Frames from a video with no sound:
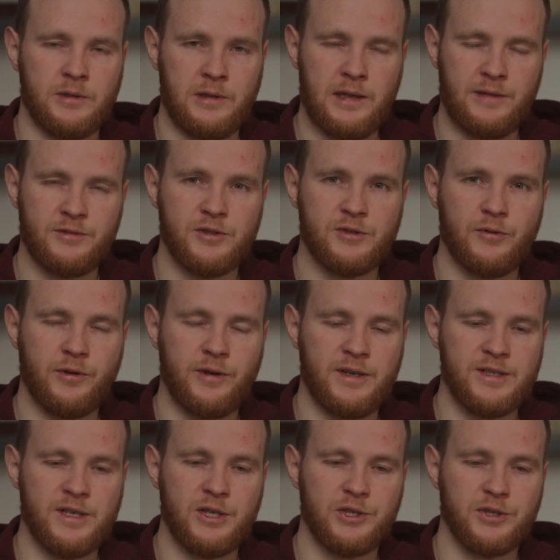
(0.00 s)
leftist
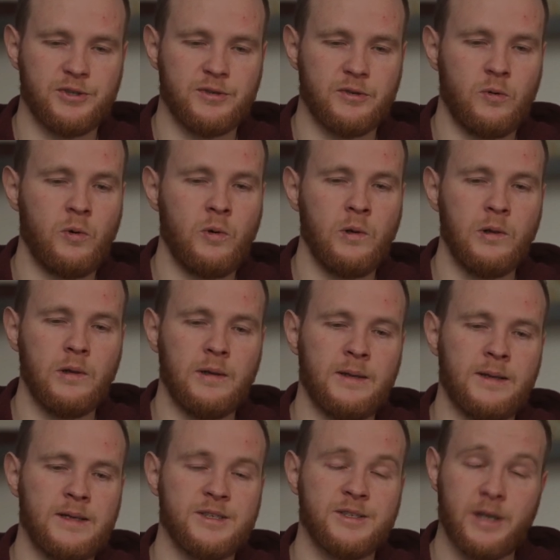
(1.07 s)
organizations, all
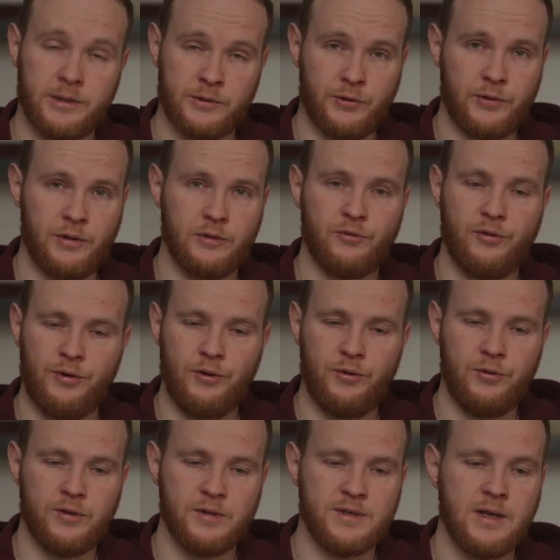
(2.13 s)
sectoral trade
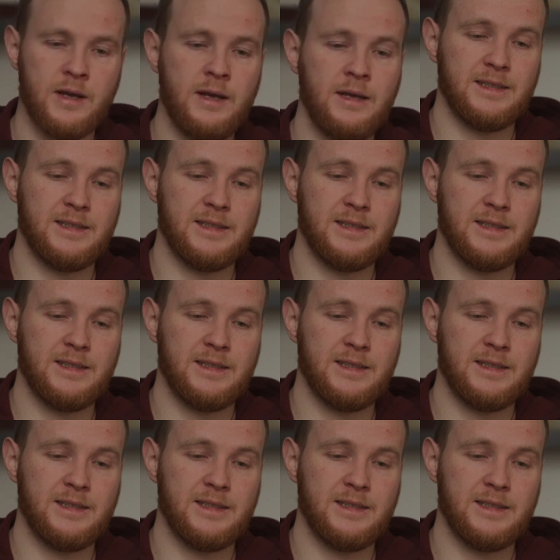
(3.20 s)
unions,